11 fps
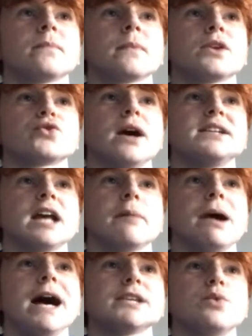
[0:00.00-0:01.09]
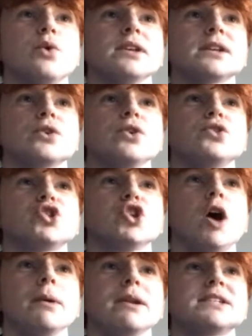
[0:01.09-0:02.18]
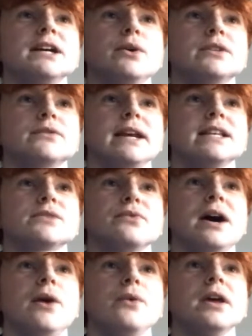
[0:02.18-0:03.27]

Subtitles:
Tries to get past one, does a good job until he is fouled,